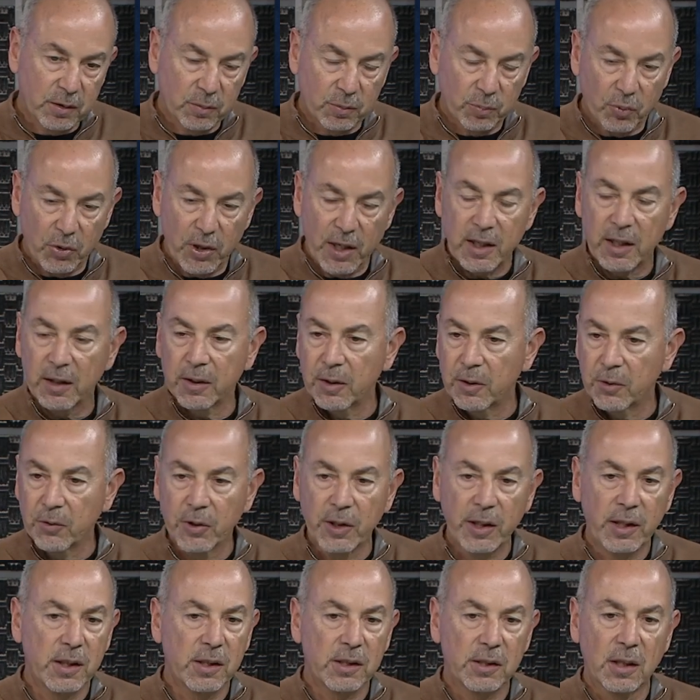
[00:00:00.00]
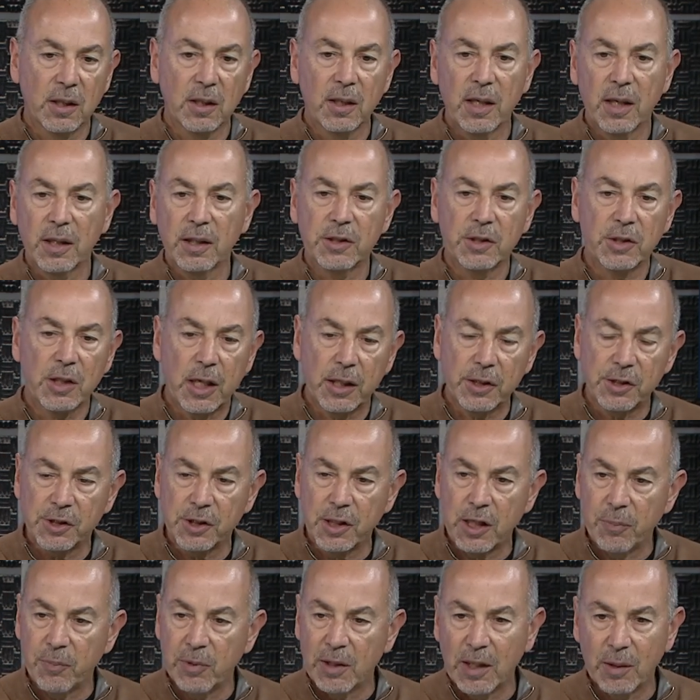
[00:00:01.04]
break in the greens and a lot of shot
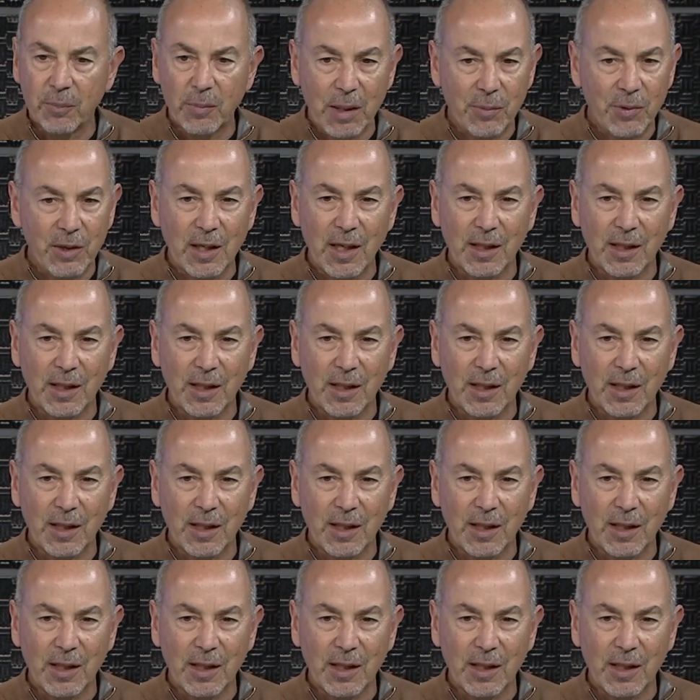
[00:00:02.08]
shaping and maybe